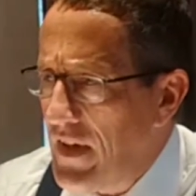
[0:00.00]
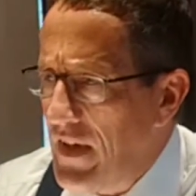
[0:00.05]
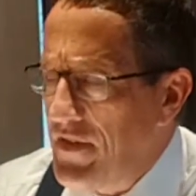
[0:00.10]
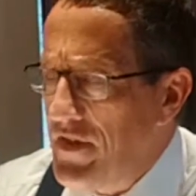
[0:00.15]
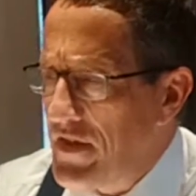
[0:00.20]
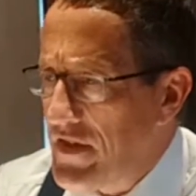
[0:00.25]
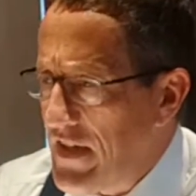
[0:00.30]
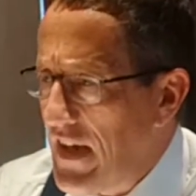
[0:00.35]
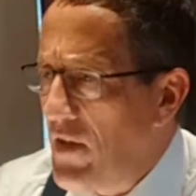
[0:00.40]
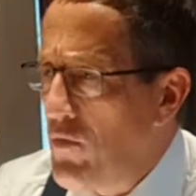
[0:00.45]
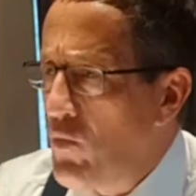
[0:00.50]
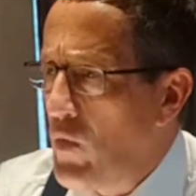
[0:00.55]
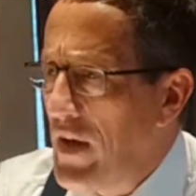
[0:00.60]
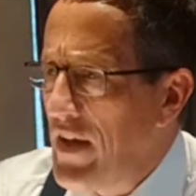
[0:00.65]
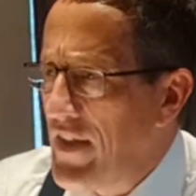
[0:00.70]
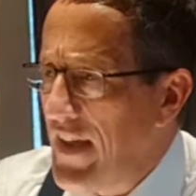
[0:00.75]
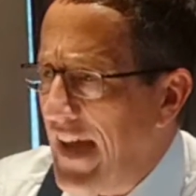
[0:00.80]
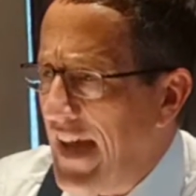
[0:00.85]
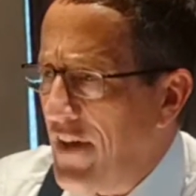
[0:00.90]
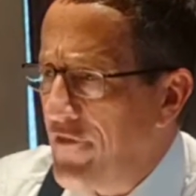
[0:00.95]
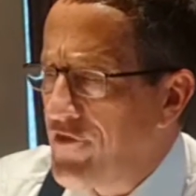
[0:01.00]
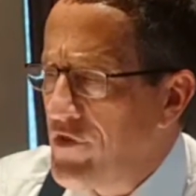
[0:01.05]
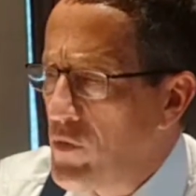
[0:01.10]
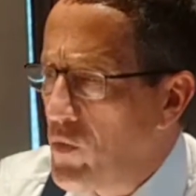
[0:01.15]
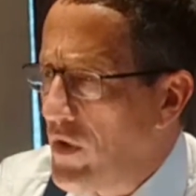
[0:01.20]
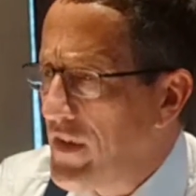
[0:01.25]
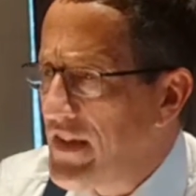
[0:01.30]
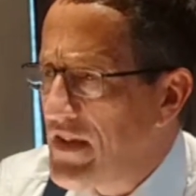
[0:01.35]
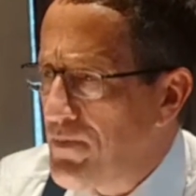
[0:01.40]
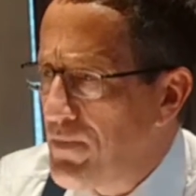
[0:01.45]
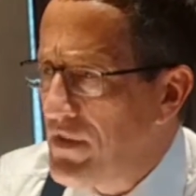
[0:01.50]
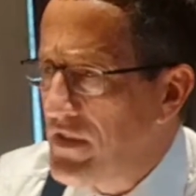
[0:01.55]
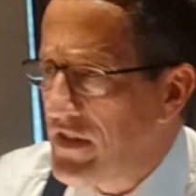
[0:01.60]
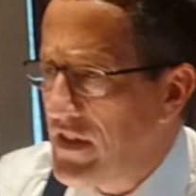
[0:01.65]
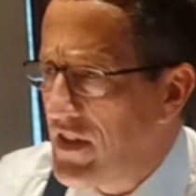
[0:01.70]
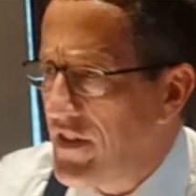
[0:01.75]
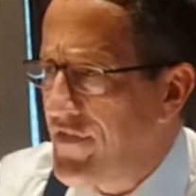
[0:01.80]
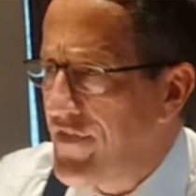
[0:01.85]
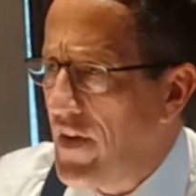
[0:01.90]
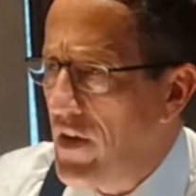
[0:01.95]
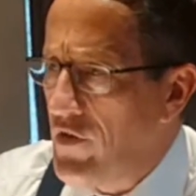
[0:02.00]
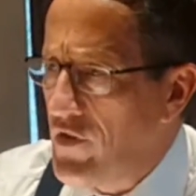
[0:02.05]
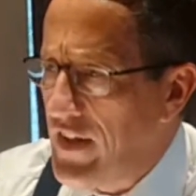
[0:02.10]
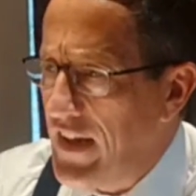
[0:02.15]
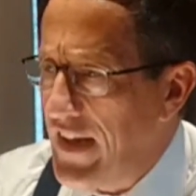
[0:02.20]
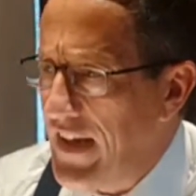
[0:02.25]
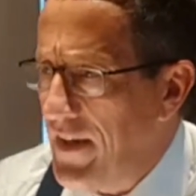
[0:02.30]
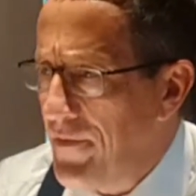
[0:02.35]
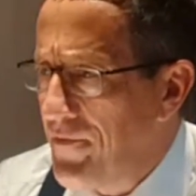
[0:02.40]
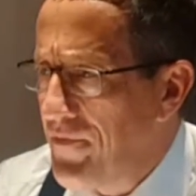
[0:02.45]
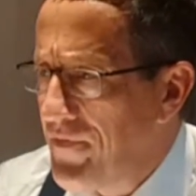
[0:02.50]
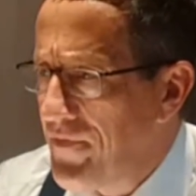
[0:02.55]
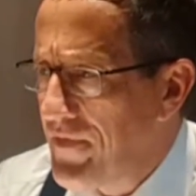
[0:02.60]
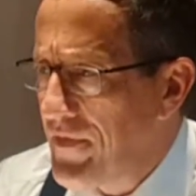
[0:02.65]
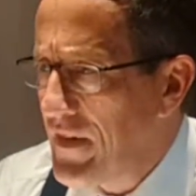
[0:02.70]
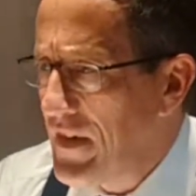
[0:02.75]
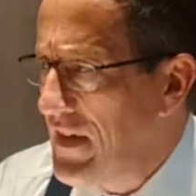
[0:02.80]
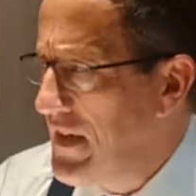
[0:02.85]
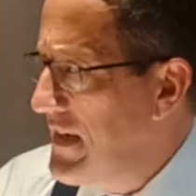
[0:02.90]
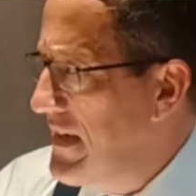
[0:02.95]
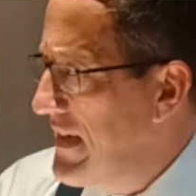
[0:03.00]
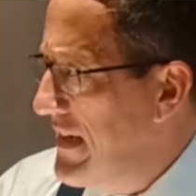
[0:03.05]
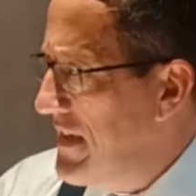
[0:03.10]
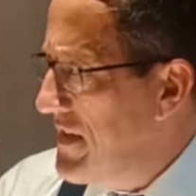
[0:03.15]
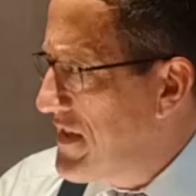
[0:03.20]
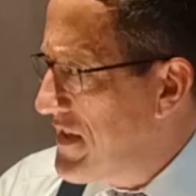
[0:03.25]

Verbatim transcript: in the same way that Afro One is building a phone here, mm-hmm.